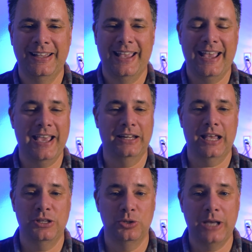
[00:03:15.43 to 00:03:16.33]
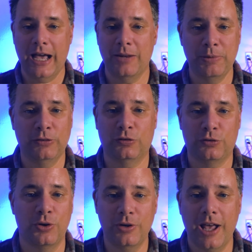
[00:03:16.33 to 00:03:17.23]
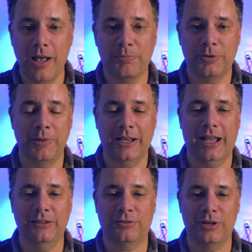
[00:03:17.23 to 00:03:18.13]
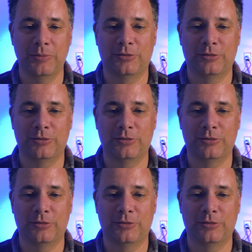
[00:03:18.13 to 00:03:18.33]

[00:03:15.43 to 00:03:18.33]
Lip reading: And you got to be stirred up to make ice cream.